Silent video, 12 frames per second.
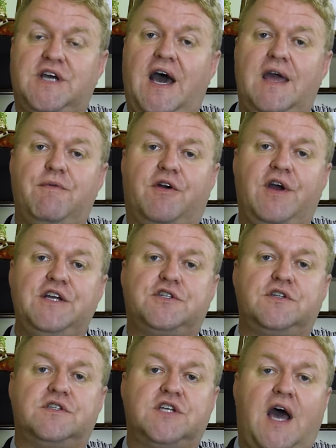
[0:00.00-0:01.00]
Thai
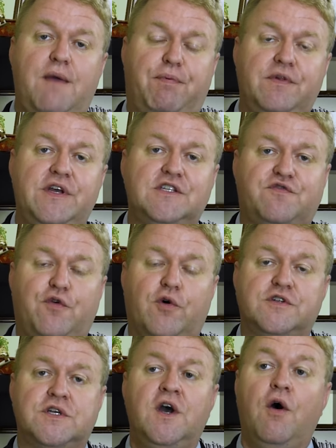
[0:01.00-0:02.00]
immigration, Thai police
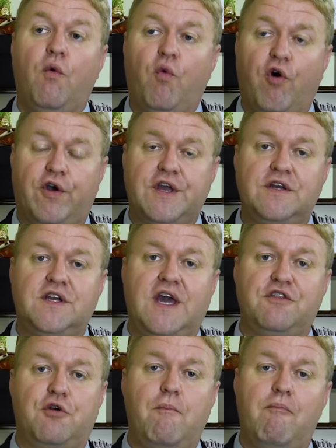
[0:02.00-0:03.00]
force working
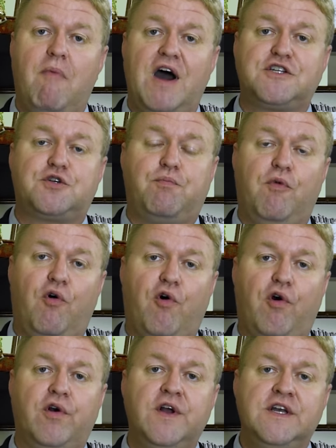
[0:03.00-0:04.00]
together, much
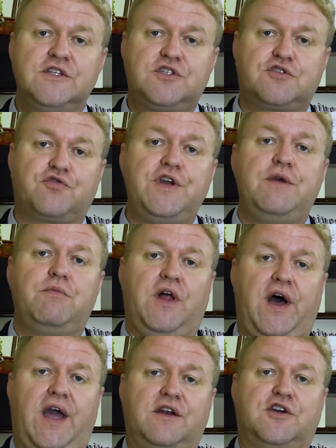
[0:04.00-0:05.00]
more
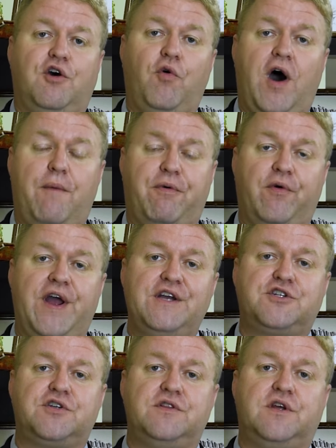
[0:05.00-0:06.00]
streamlined
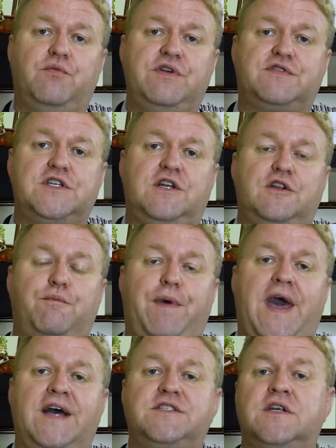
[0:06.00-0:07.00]
cooperation than we've seen in the
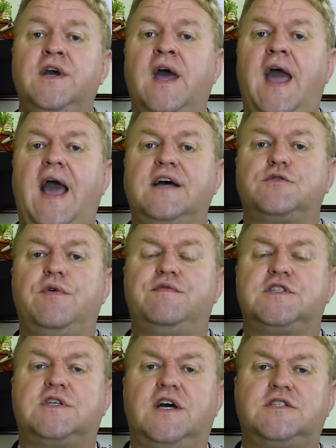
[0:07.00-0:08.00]
past. As we've
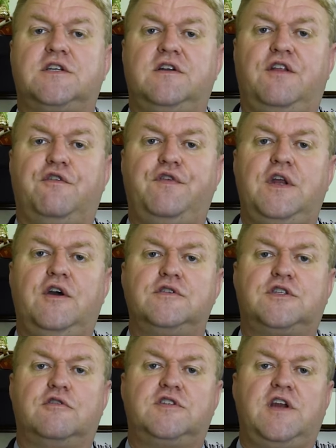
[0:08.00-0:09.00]
discussed in other
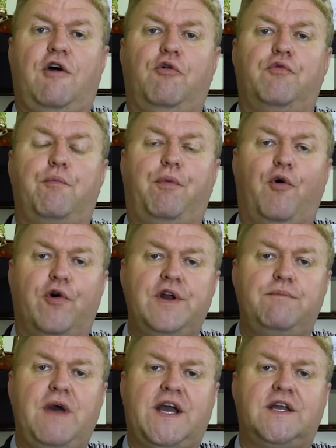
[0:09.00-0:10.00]
videos, there's now a
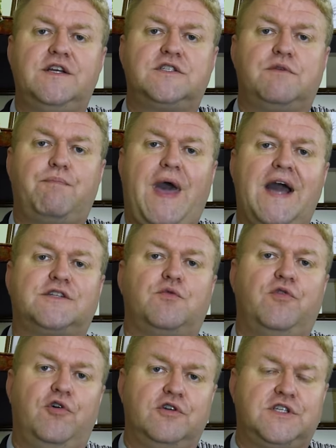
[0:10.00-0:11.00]
reporting mechanism back to
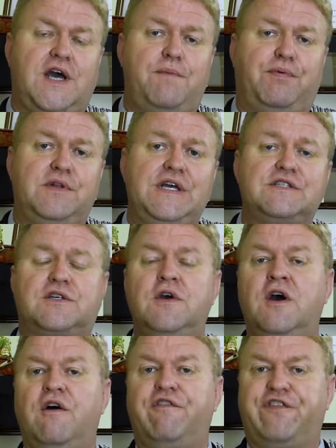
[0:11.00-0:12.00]
Royal Thai Police
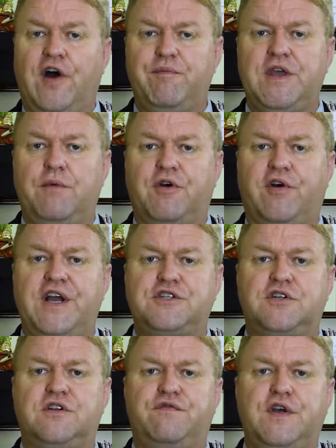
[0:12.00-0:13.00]
from the
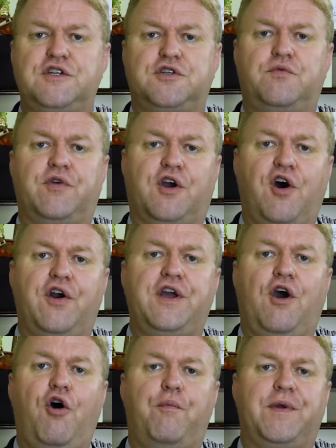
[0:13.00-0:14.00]
Immigration Division
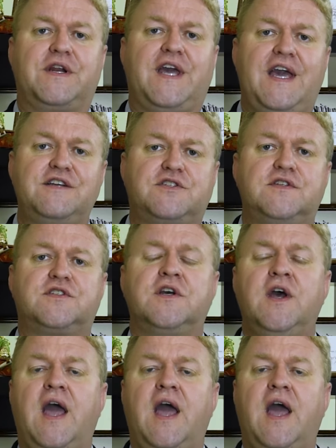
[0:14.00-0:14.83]
regarding open cases